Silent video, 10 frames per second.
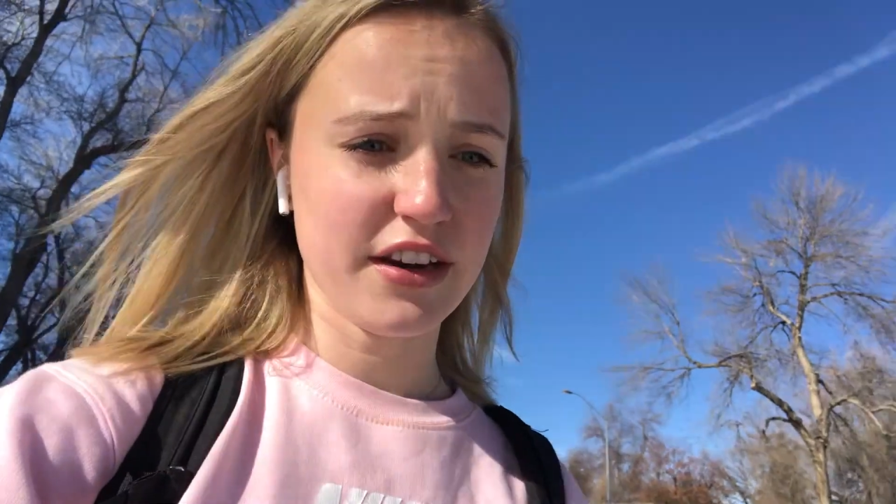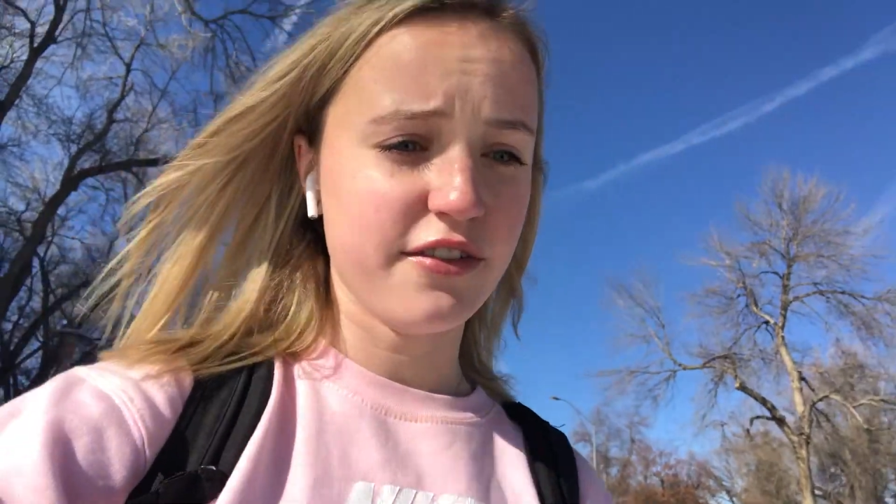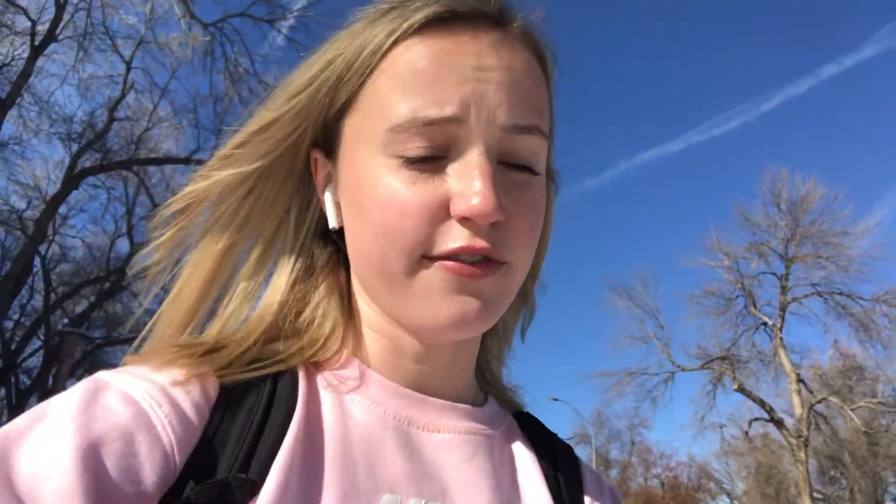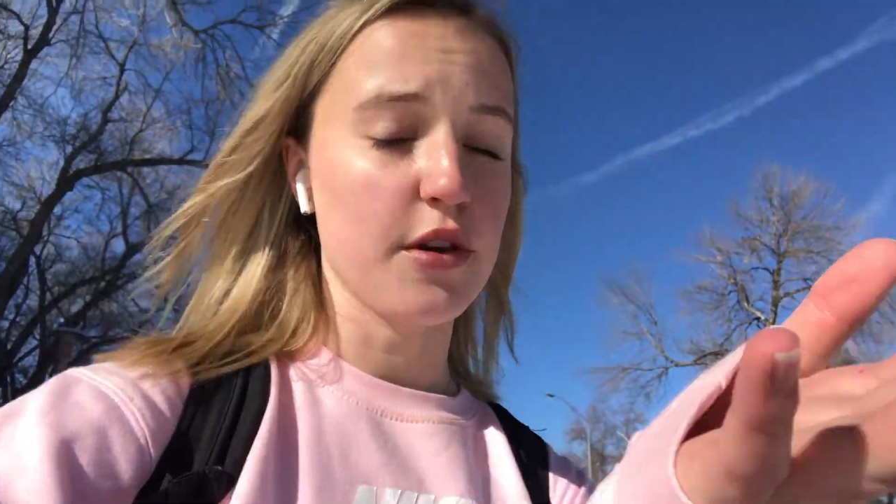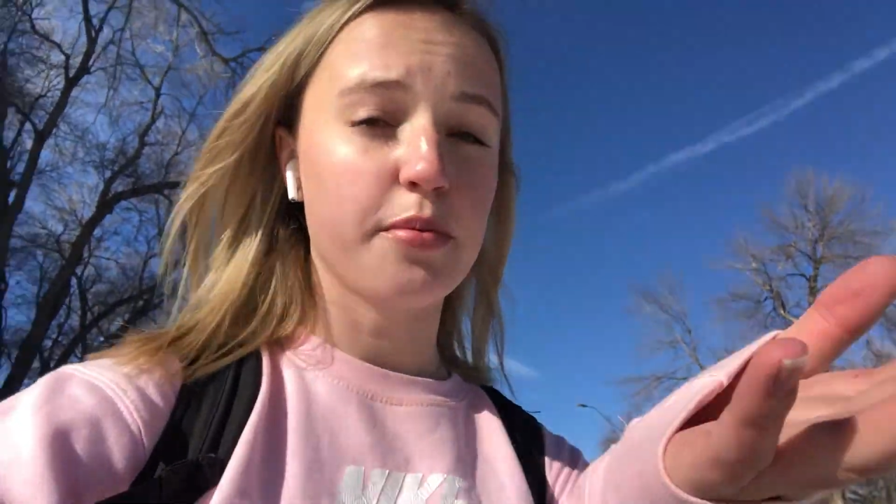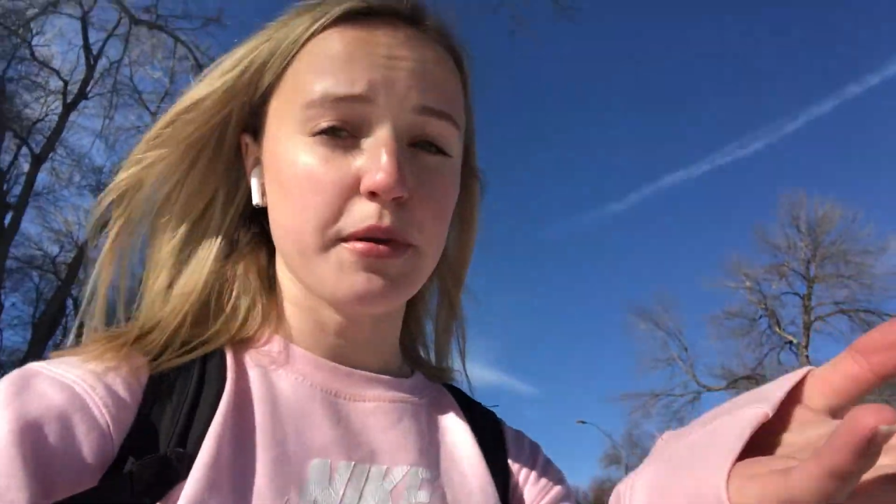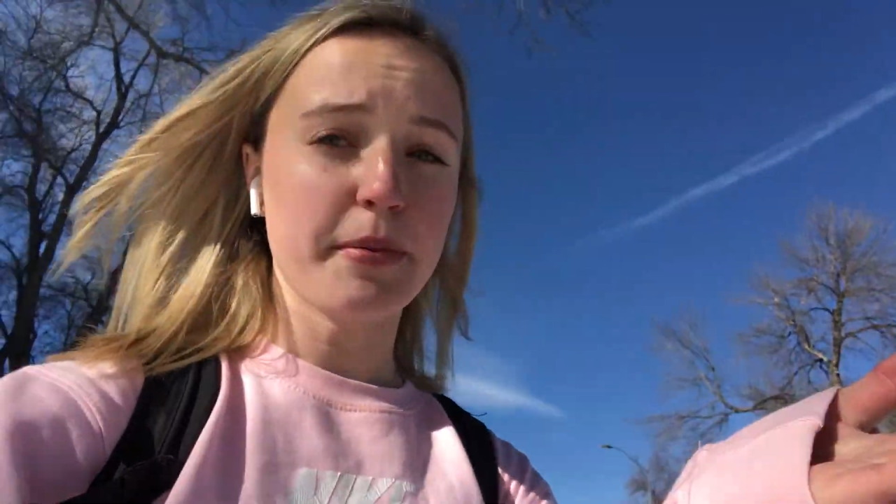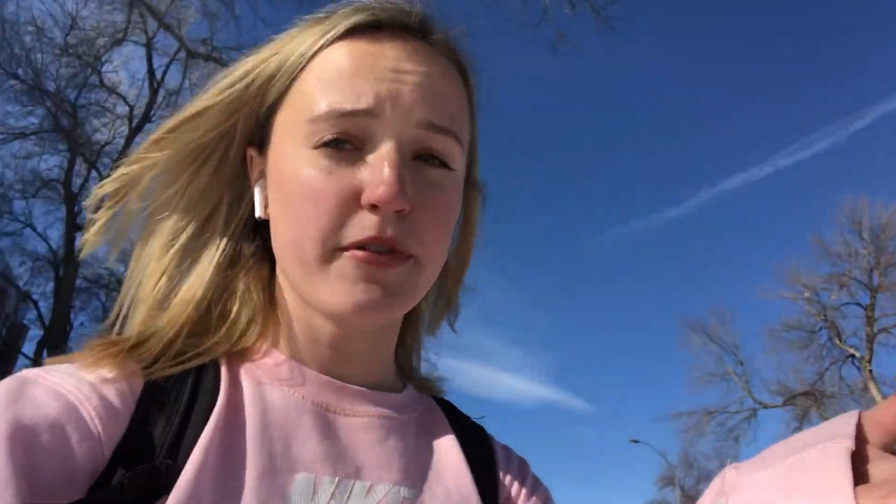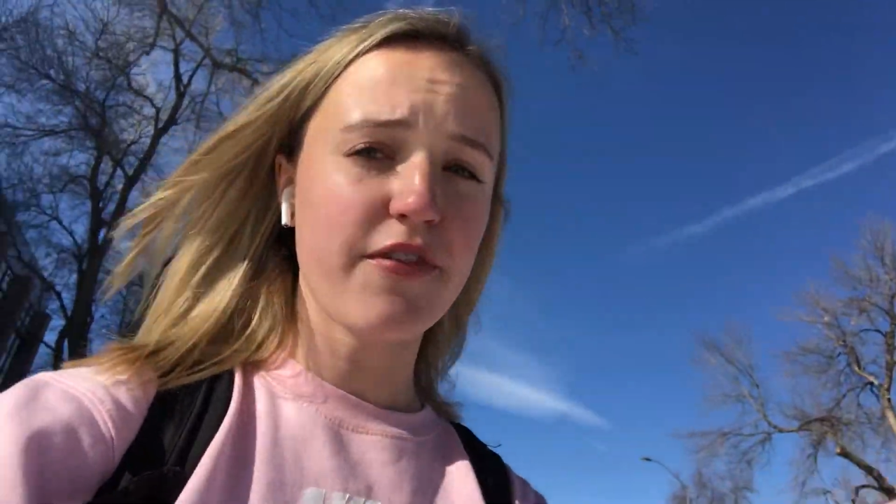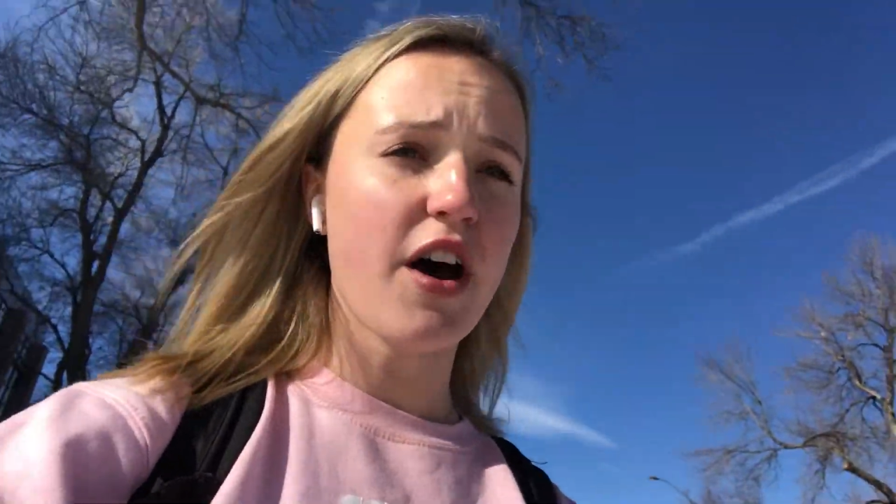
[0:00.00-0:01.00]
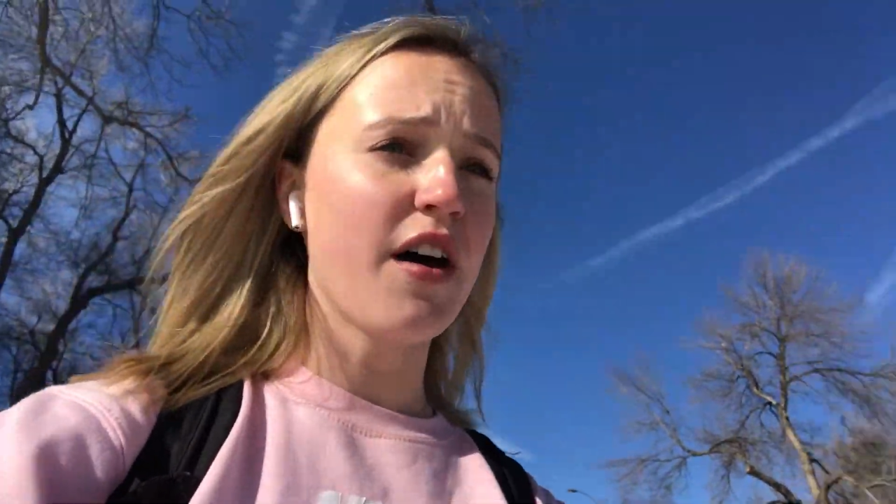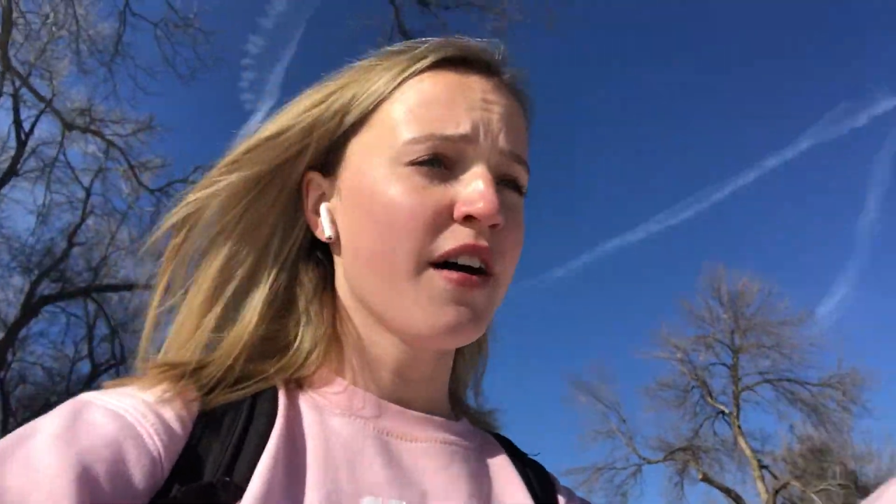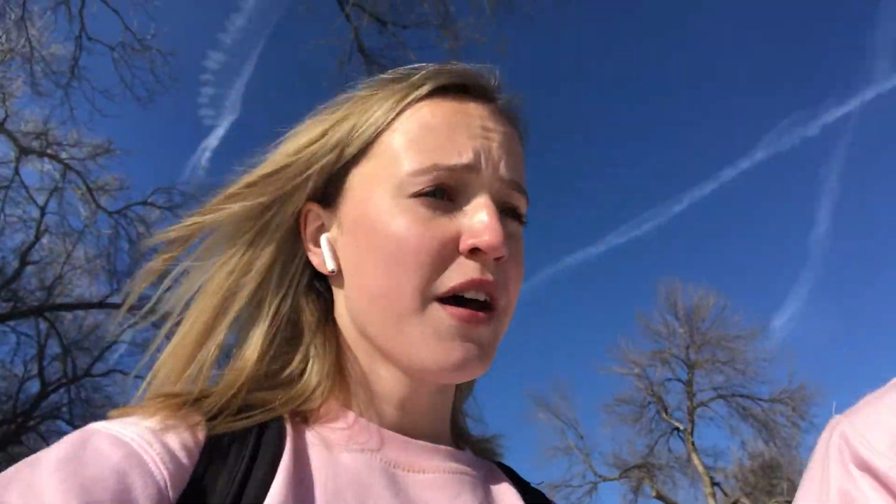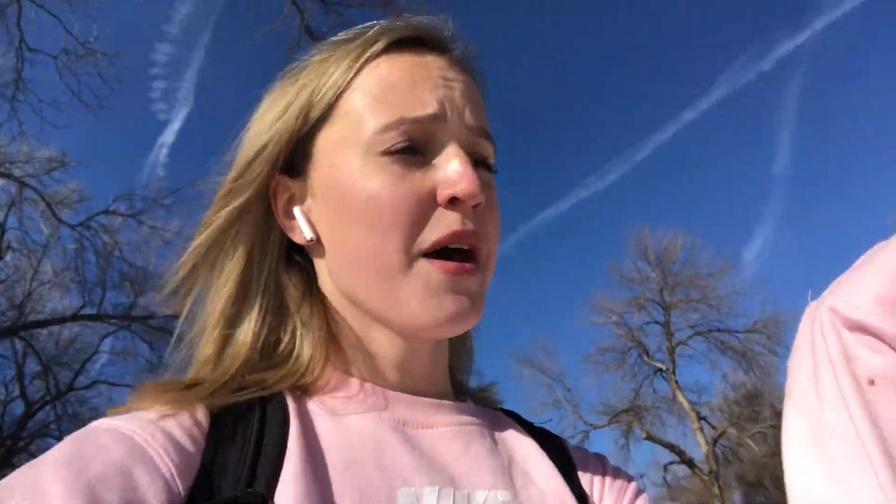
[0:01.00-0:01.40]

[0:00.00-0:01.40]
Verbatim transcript: a few people fall,